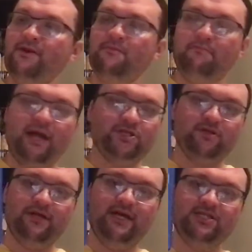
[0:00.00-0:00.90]
Major
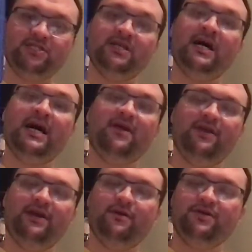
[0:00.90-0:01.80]
League is just
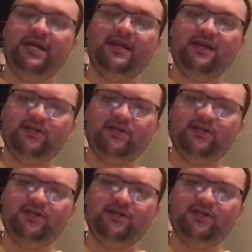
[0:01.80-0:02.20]
highly entertaining.